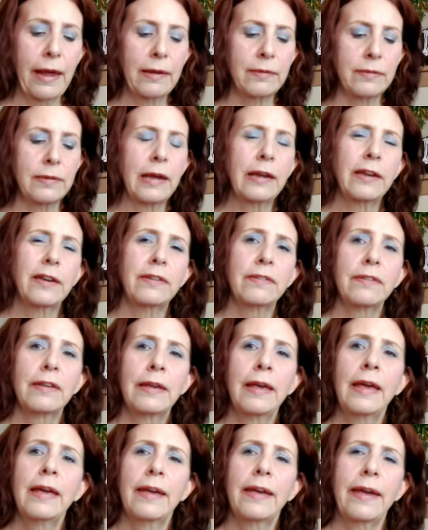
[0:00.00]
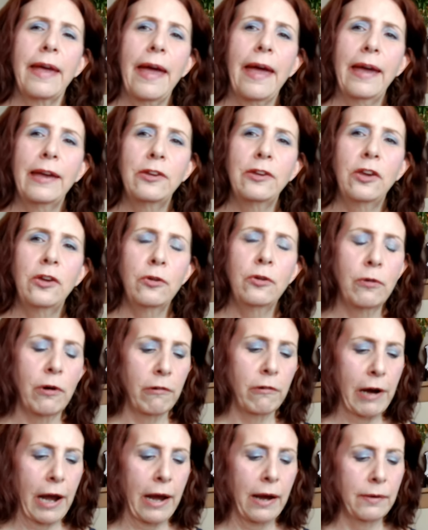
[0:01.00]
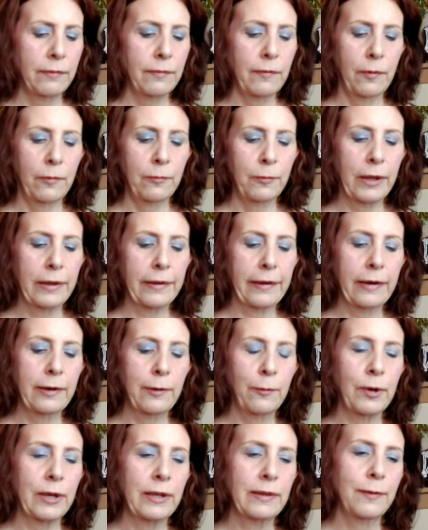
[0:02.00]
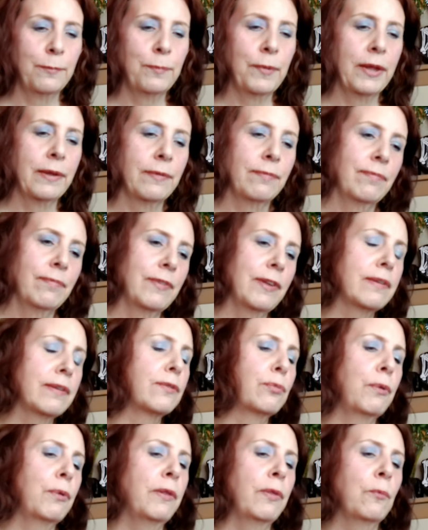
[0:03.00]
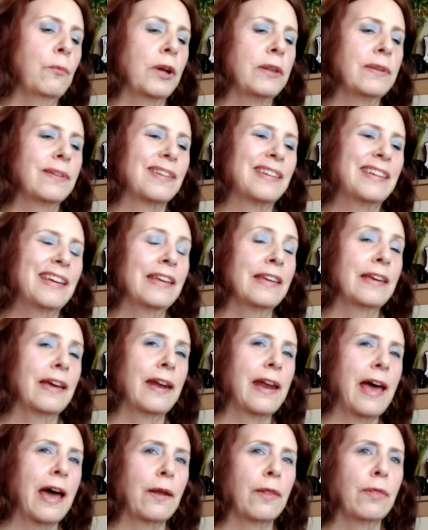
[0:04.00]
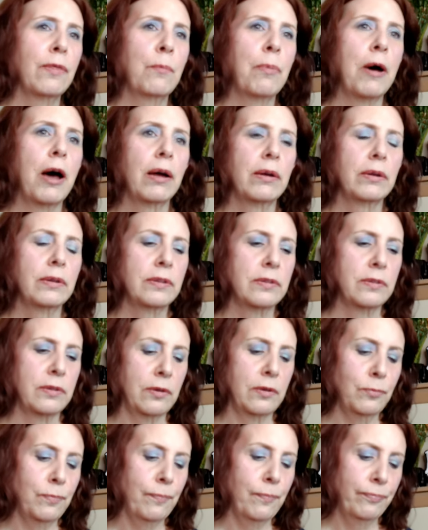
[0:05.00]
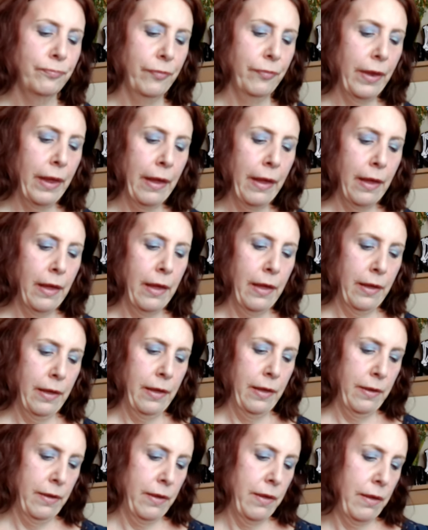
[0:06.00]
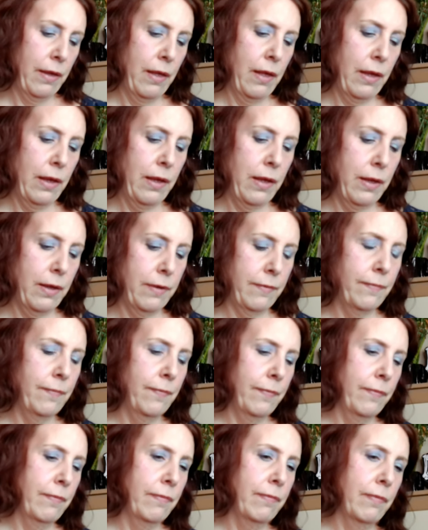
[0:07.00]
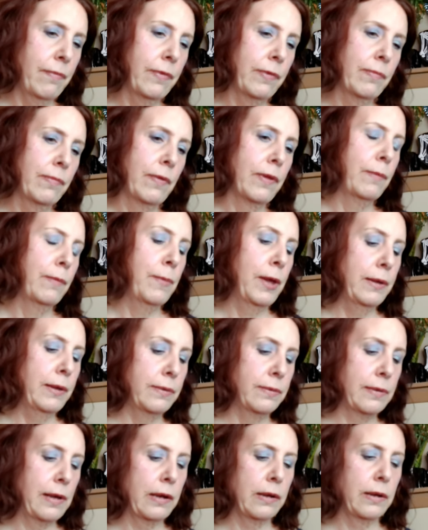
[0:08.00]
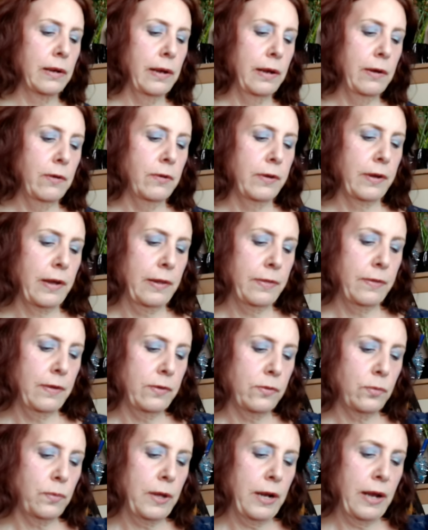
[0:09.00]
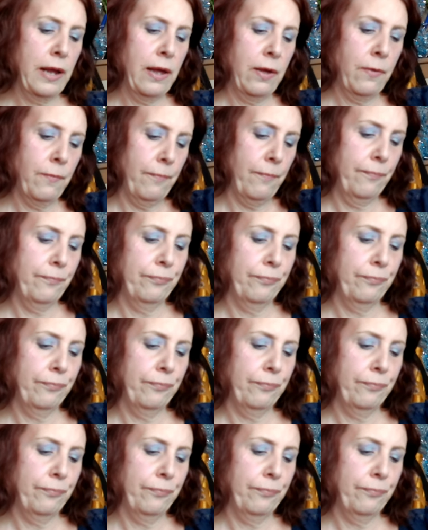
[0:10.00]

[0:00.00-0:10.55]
S-A-K-U-R-A. Well, anyway, let me, it's one of the ones I didn't get out of the box, so. Ah, a second here to get this one out.